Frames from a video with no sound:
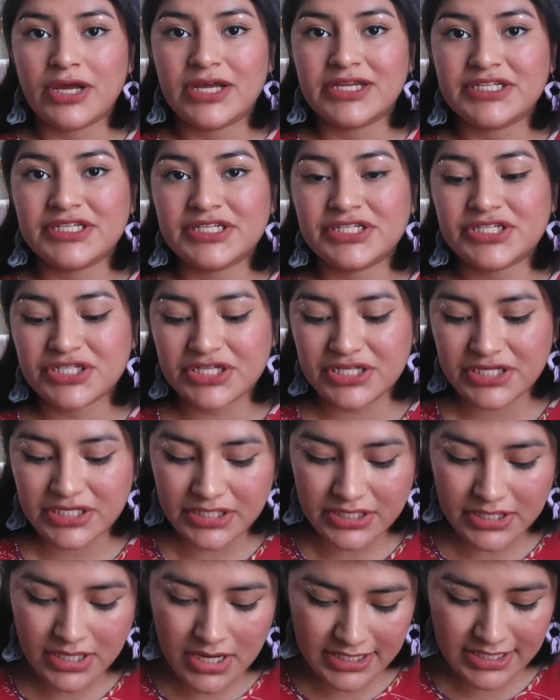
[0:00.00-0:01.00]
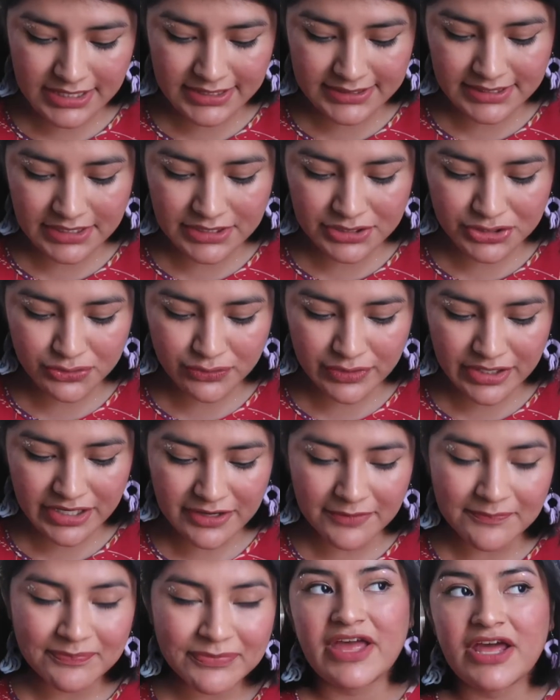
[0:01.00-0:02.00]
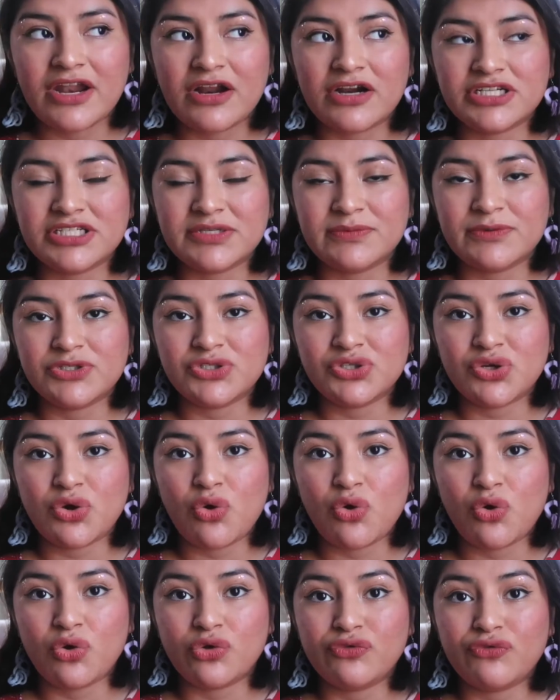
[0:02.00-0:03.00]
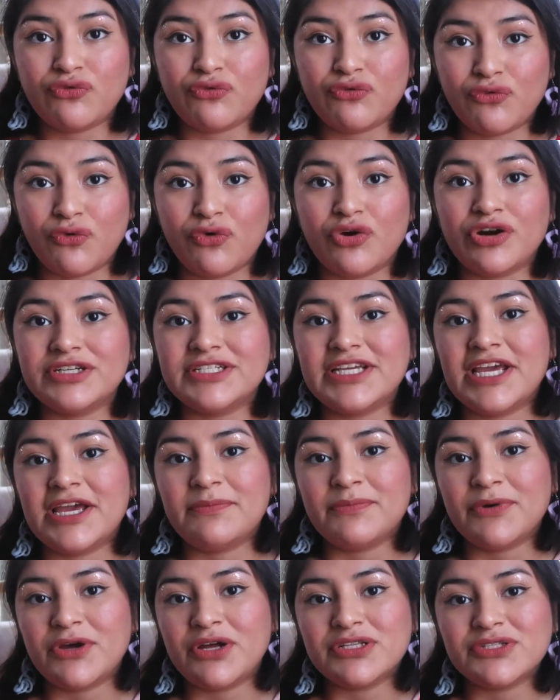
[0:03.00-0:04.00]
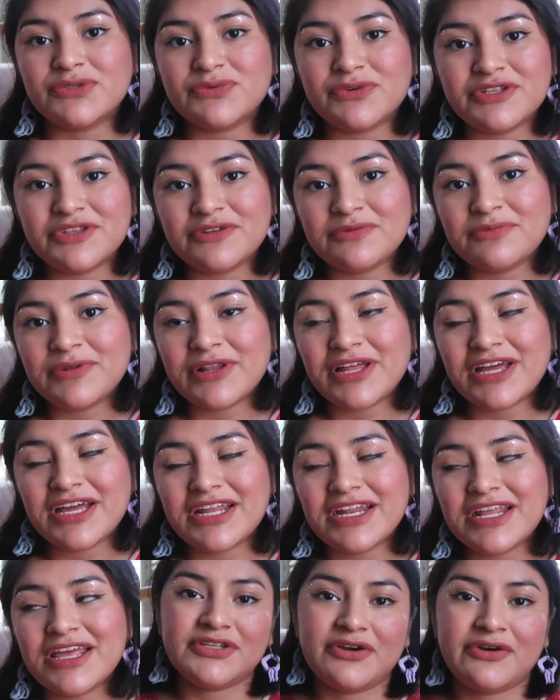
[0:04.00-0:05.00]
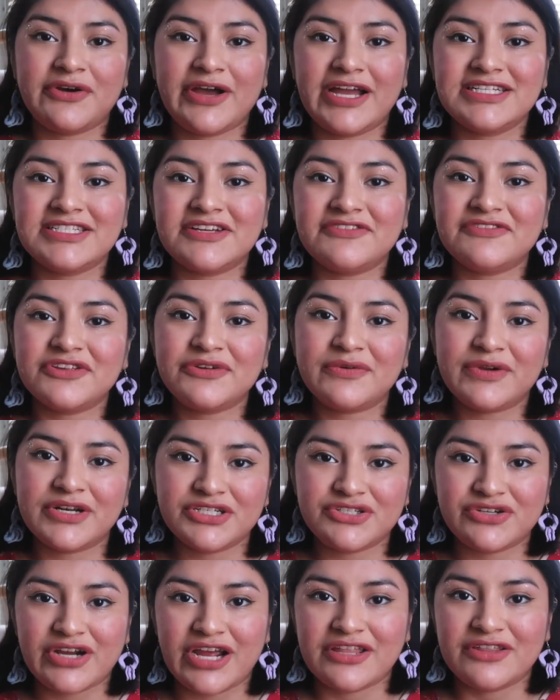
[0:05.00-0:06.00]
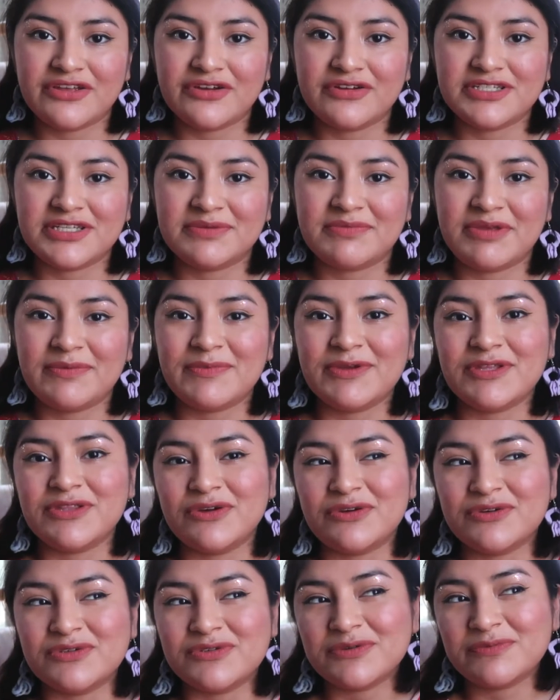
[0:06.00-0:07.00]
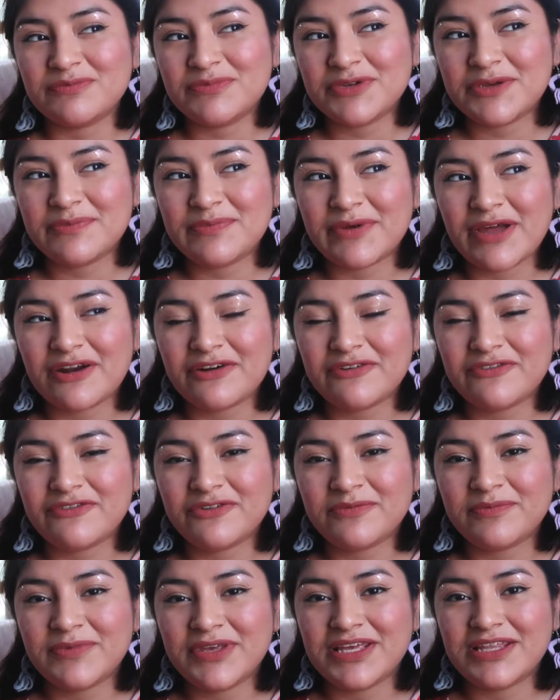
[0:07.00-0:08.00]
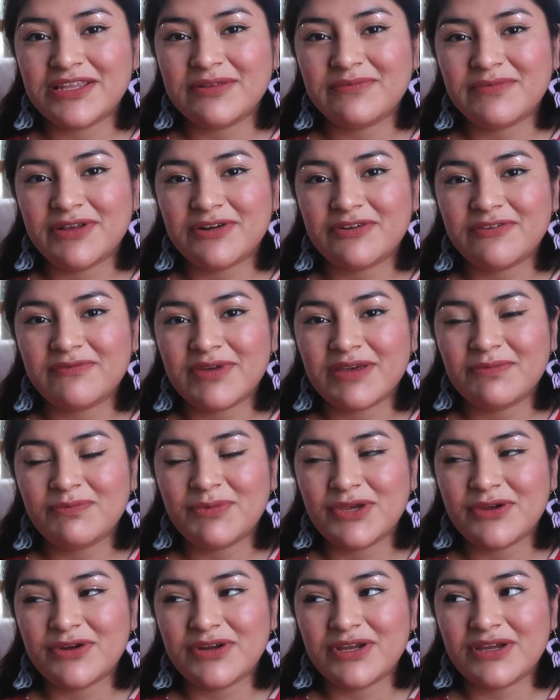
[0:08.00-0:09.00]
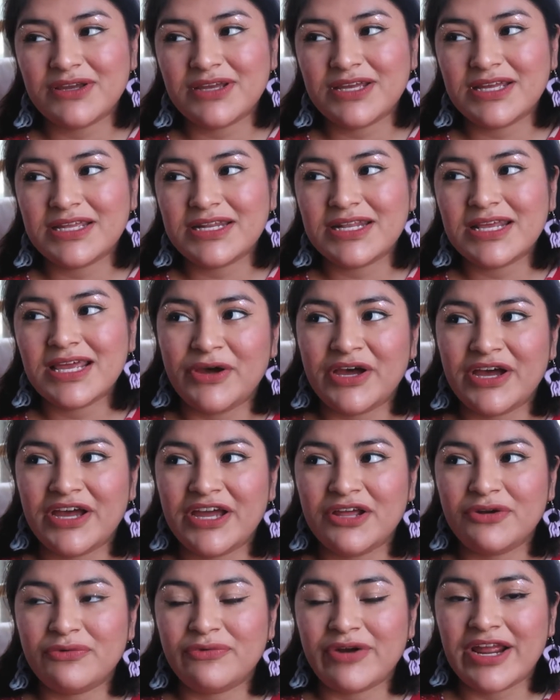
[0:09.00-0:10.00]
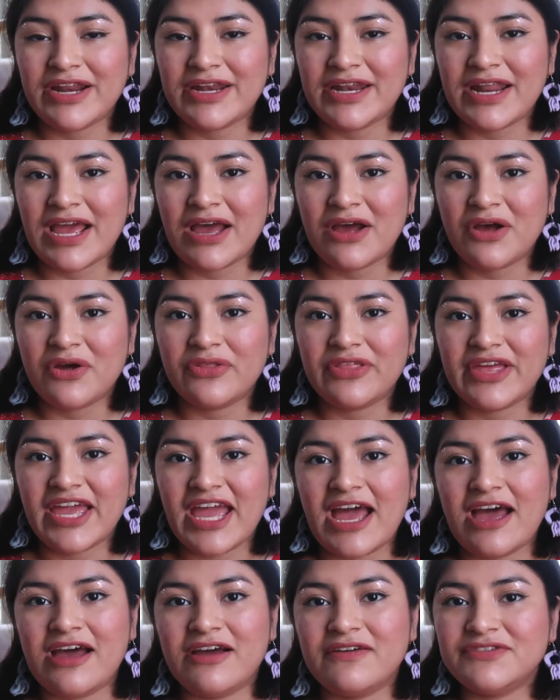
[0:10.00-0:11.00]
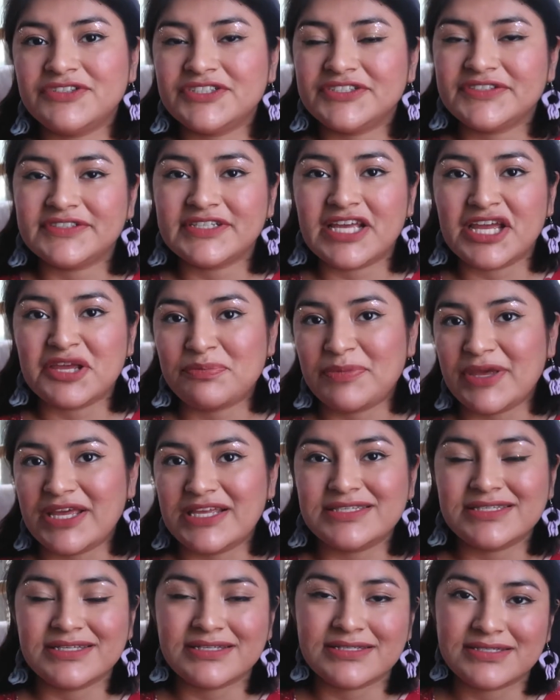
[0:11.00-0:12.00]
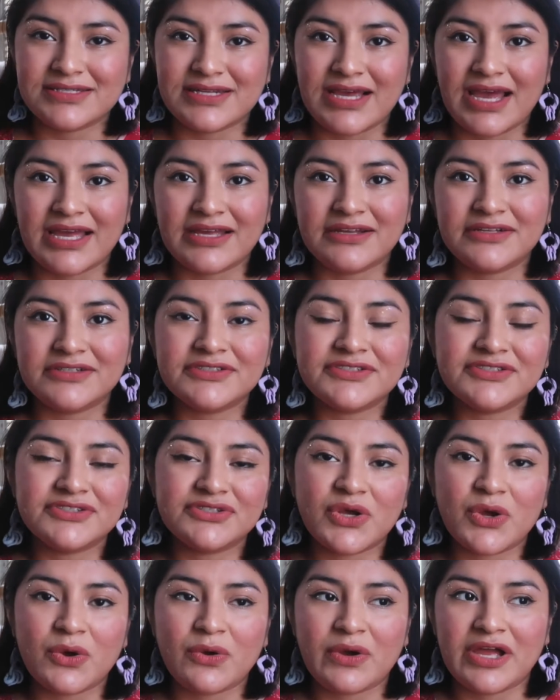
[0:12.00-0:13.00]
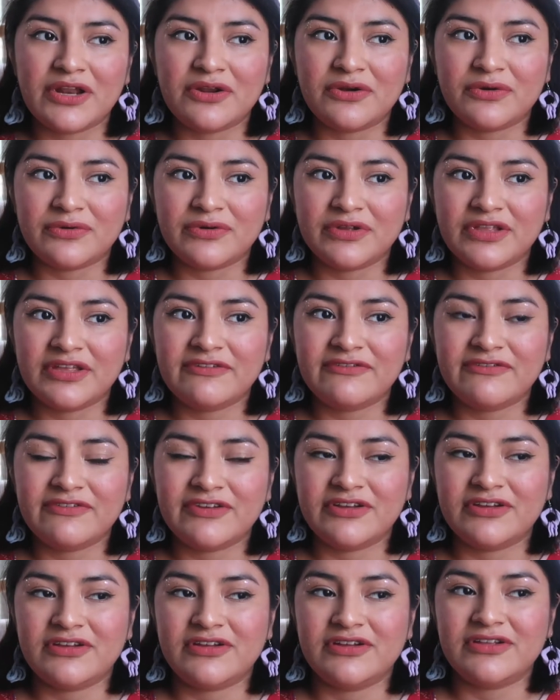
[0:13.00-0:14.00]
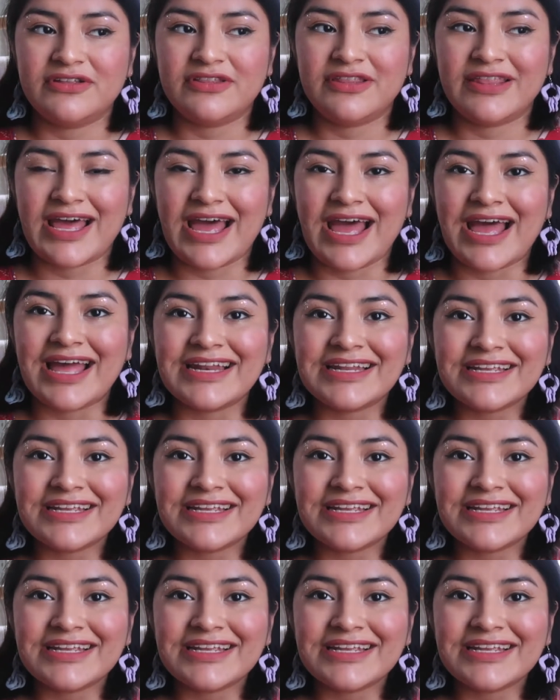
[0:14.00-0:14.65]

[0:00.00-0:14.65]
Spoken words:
edition THINX underwear that are supposed to hold 4 tampons worth of blood. So I definitely want to try those, and maybe those would be better for me in the middle of my period. But right now they have just like basic styles, so I don't really feel that